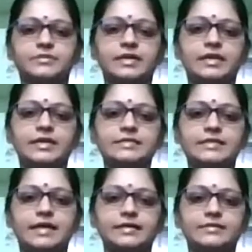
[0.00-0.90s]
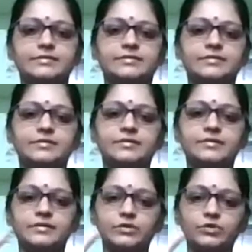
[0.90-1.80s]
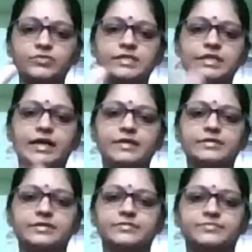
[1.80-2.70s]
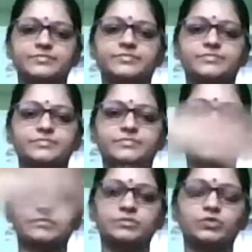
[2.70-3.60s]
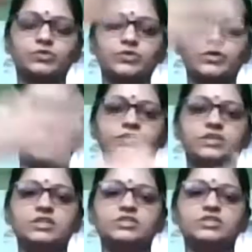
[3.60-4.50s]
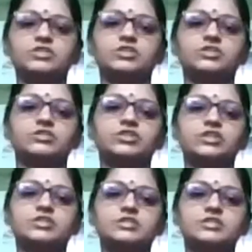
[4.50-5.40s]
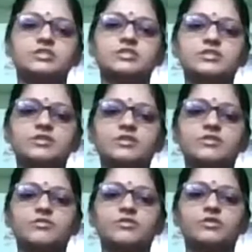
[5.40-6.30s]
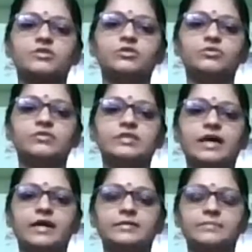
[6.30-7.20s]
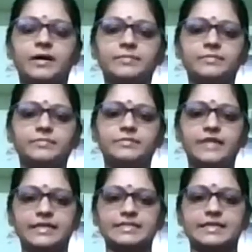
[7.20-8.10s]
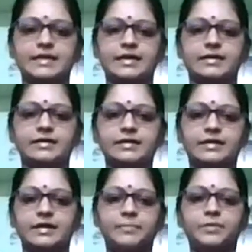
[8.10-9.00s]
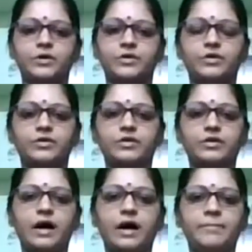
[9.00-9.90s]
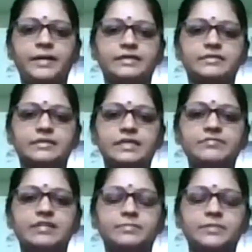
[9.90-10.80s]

Release that. Do with the other. Those who are finished, just do with the other palm. Nicely cup your armpit. Give that